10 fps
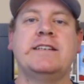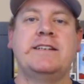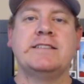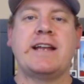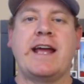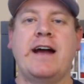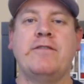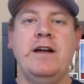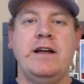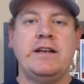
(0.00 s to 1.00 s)
it doesn't have
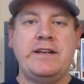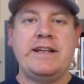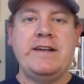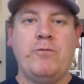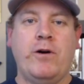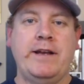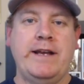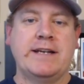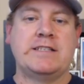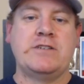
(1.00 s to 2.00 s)
D1
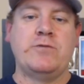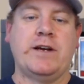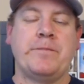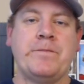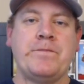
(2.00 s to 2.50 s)
next to it.